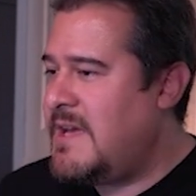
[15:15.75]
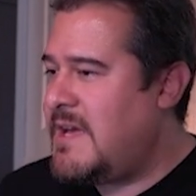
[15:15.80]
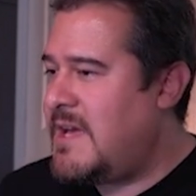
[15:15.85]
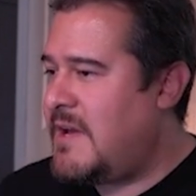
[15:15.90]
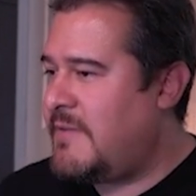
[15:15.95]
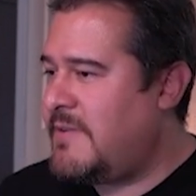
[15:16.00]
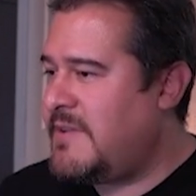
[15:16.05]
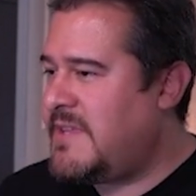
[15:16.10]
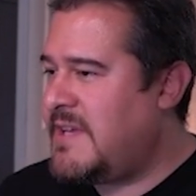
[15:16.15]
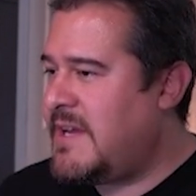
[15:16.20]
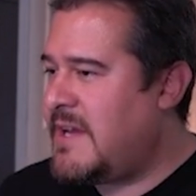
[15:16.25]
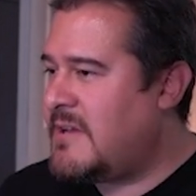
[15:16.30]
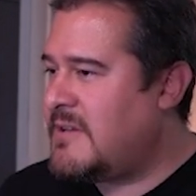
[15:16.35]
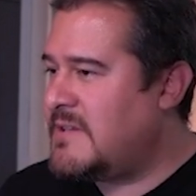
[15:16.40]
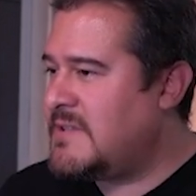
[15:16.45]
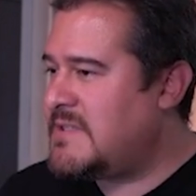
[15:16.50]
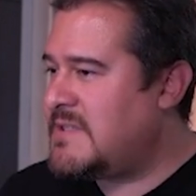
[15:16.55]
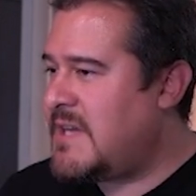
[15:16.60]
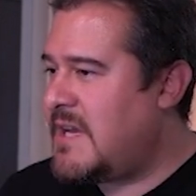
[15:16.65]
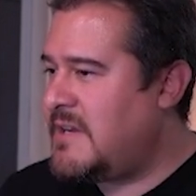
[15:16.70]
Everything
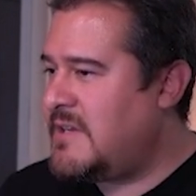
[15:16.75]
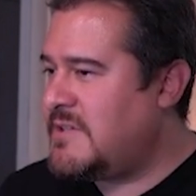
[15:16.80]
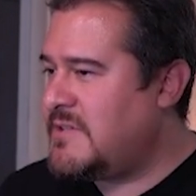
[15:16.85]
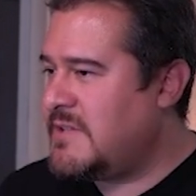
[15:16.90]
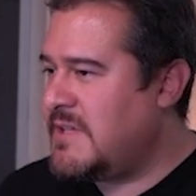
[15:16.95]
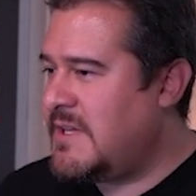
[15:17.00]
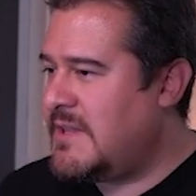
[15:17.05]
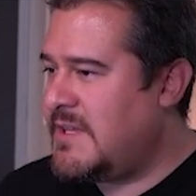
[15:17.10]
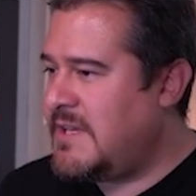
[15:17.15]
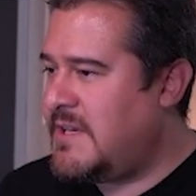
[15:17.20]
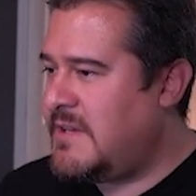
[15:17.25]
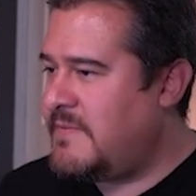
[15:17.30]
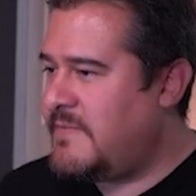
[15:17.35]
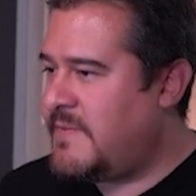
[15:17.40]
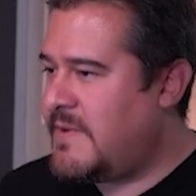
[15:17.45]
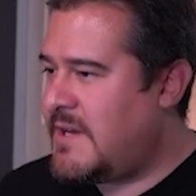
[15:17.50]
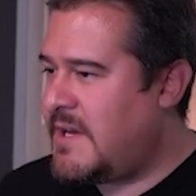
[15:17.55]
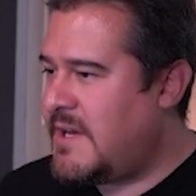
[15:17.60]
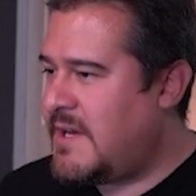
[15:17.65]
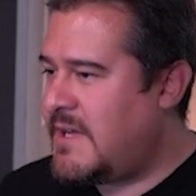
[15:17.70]
else, I usually leave
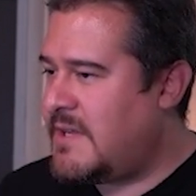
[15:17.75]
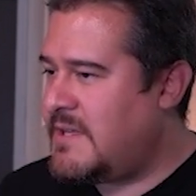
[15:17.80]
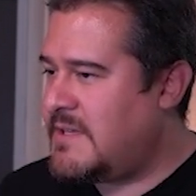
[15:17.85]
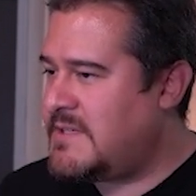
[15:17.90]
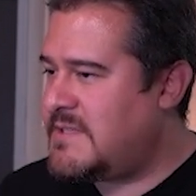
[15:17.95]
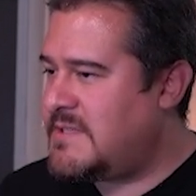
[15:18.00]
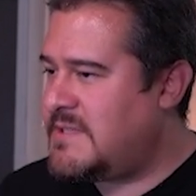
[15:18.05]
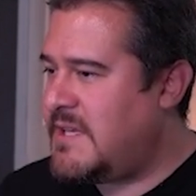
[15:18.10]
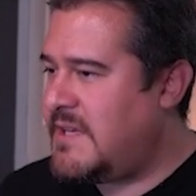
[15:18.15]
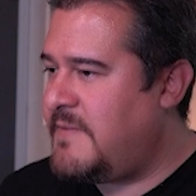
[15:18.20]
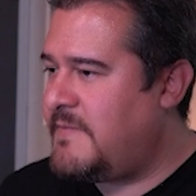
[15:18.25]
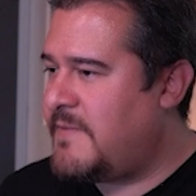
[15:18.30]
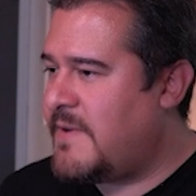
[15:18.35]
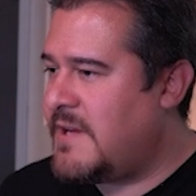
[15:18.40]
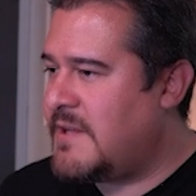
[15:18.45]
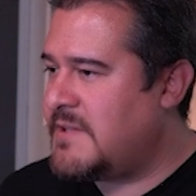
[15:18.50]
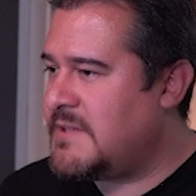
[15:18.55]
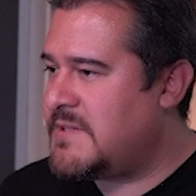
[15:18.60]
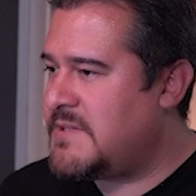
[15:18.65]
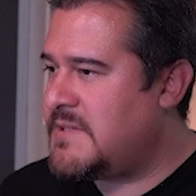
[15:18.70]
uh, this
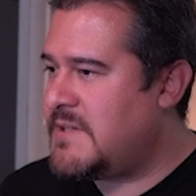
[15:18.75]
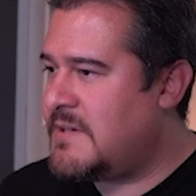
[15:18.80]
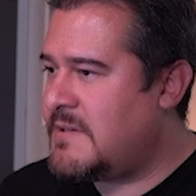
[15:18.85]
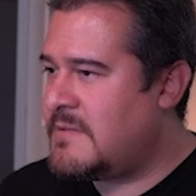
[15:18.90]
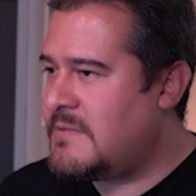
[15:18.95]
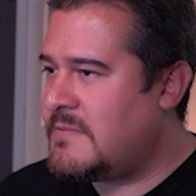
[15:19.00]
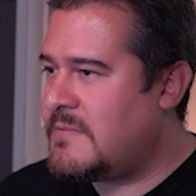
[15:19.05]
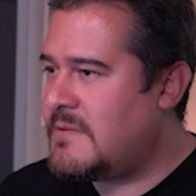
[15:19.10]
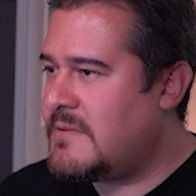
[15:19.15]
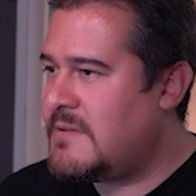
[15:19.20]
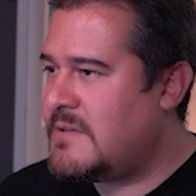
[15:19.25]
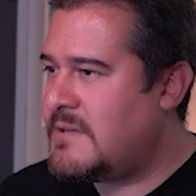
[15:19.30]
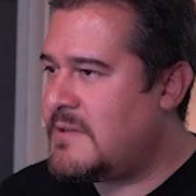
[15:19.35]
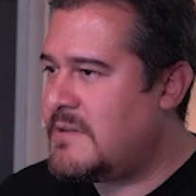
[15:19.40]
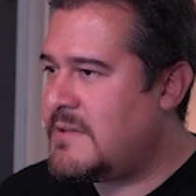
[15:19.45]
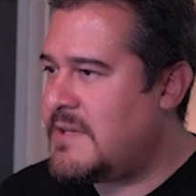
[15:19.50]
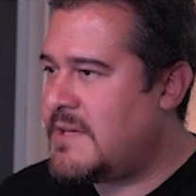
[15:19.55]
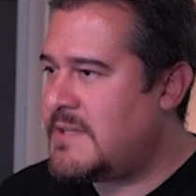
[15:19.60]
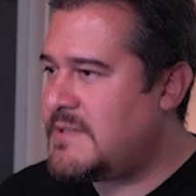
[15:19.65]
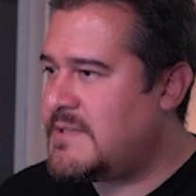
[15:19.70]
default, so
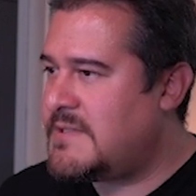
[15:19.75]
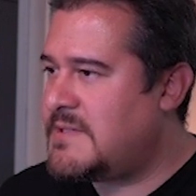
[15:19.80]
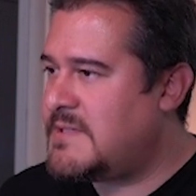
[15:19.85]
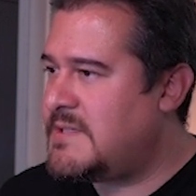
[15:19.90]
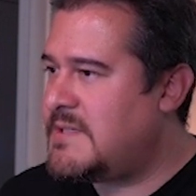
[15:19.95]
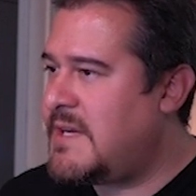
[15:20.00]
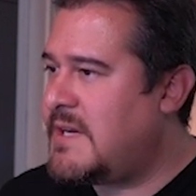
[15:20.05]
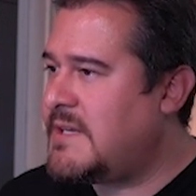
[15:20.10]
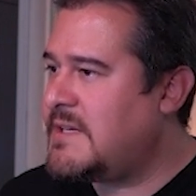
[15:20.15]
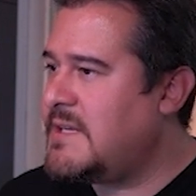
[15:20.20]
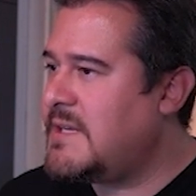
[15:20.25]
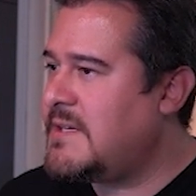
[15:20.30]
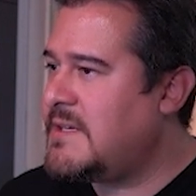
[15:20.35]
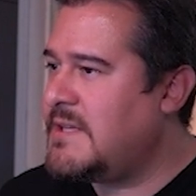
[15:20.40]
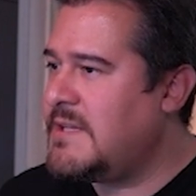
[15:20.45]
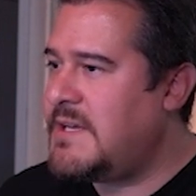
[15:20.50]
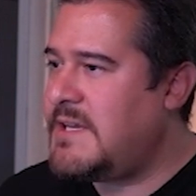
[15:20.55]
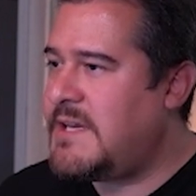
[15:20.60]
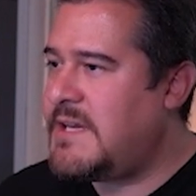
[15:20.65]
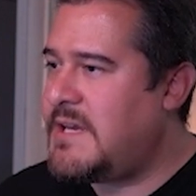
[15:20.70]
that's
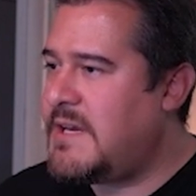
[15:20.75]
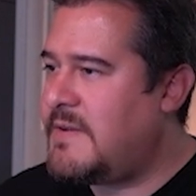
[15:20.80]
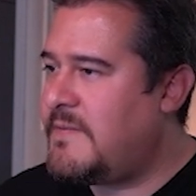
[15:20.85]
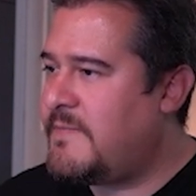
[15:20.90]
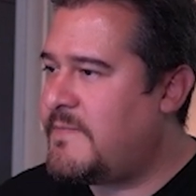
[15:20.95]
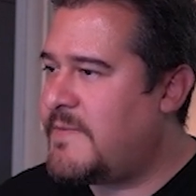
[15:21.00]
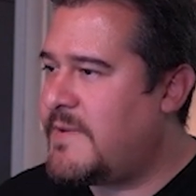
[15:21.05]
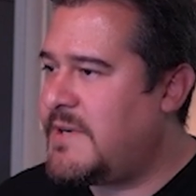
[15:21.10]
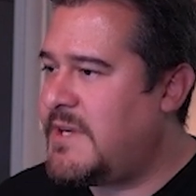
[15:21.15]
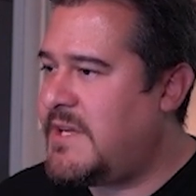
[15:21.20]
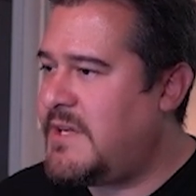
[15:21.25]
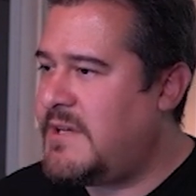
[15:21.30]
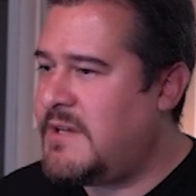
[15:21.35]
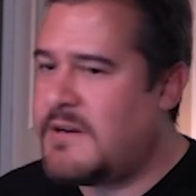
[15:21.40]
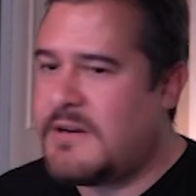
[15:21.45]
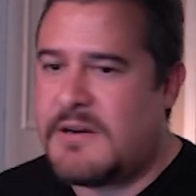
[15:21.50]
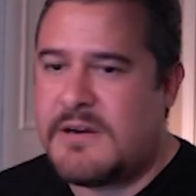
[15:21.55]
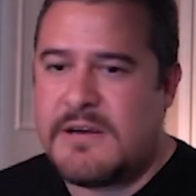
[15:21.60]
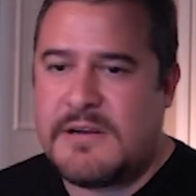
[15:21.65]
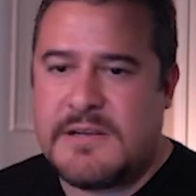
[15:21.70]
technically it for
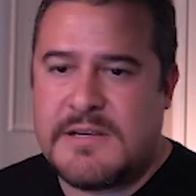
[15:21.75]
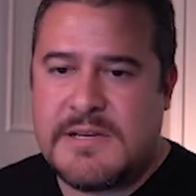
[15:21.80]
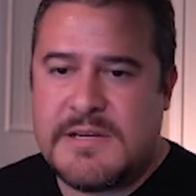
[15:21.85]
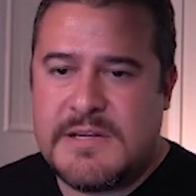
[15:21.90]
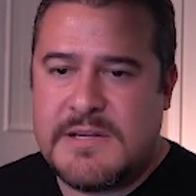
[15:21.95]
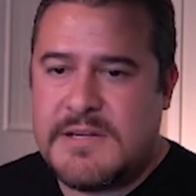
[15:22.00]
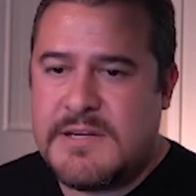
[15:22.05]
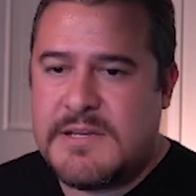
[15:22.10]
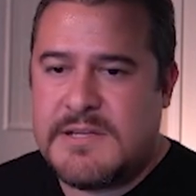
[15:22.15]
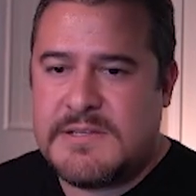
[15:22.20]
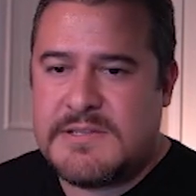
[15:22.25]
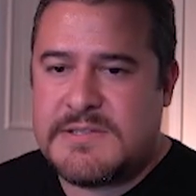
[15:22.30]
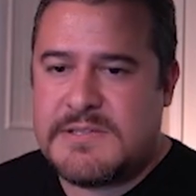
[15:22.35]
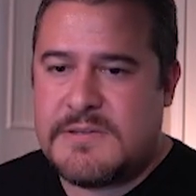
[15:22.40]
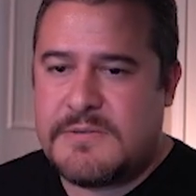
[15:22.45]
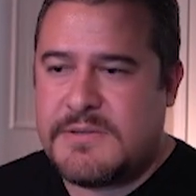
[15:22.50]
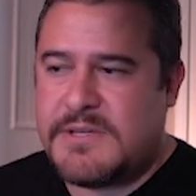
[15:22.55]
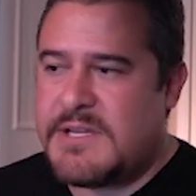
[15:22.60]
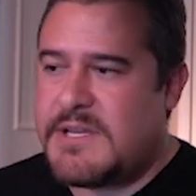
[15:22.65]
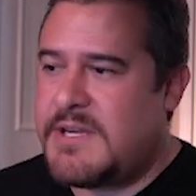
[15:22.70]
here.
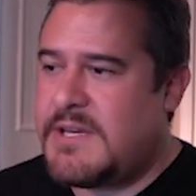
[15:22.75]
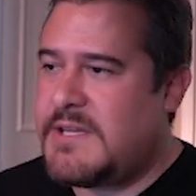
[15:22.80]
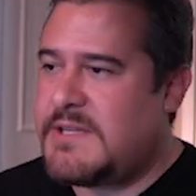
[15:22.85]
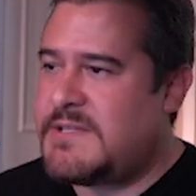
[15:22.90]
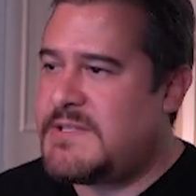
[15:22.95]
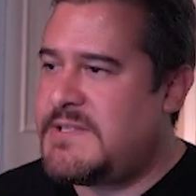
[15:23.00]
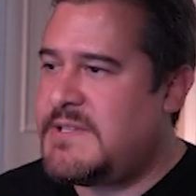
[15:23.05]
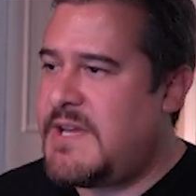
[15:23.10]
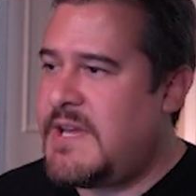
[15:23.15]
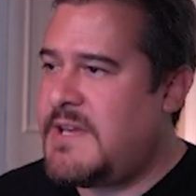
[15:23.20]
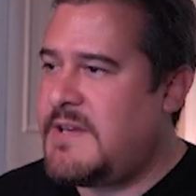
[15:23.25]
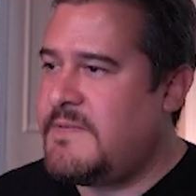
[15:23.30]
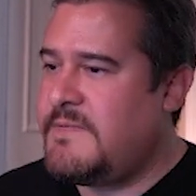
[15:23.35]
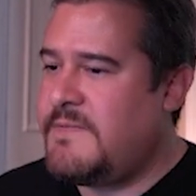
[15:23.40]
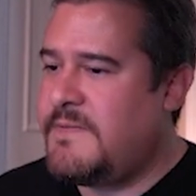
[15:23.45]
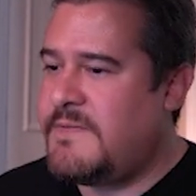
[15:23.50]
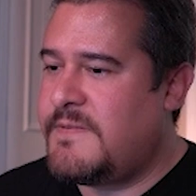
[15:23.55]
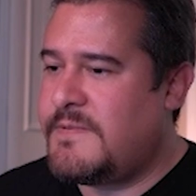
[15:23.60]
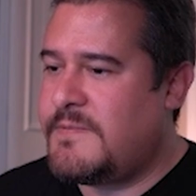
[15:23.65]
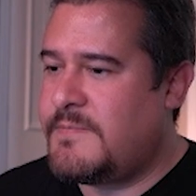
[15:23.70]
So we can hit save.